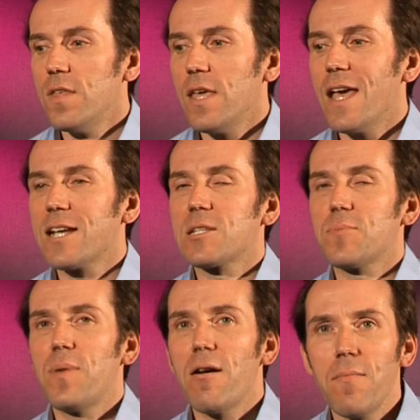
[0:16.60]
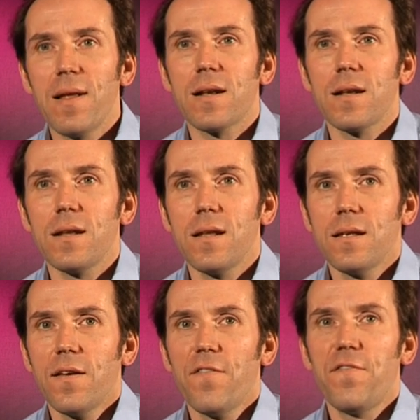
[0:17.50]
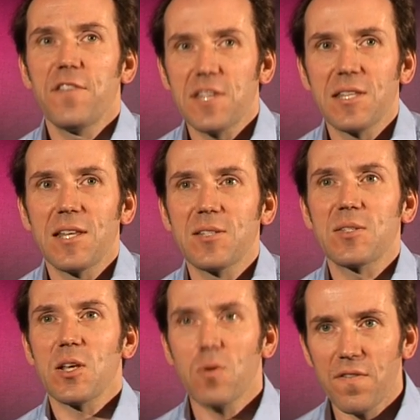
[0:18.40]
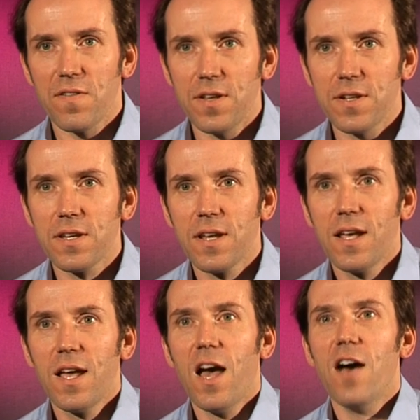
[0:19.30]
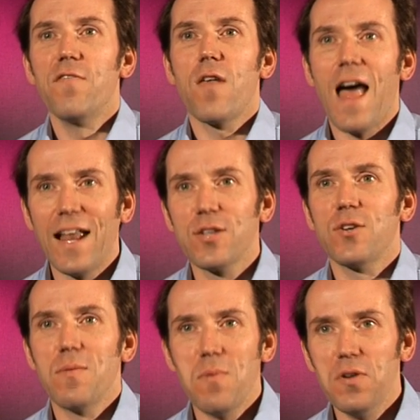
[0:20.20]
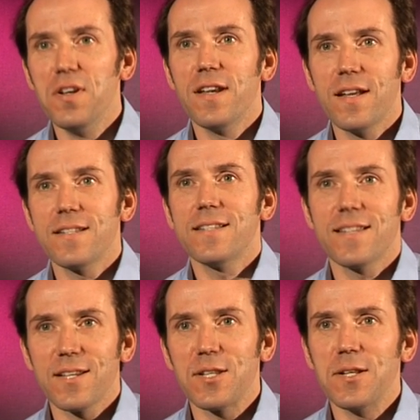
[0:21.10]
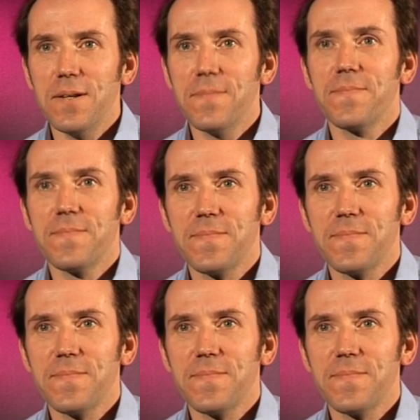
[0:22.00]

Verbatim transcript: the experimental physicist's equivalent of landing on the moon in 1969.